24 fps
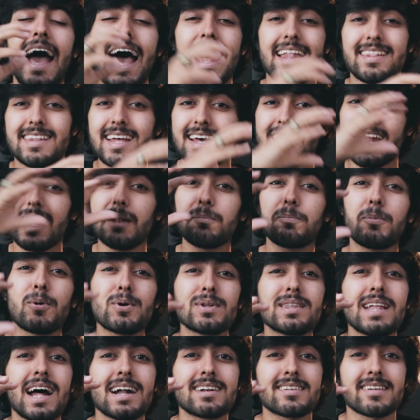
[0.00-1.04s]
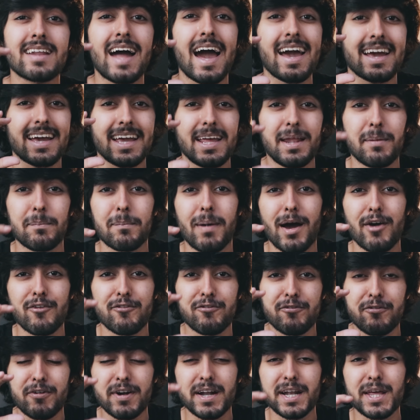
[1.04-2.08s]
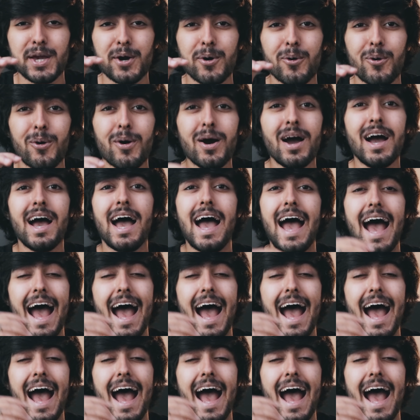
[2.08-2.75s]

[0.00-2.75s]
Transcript: and then I'll put that track in my video,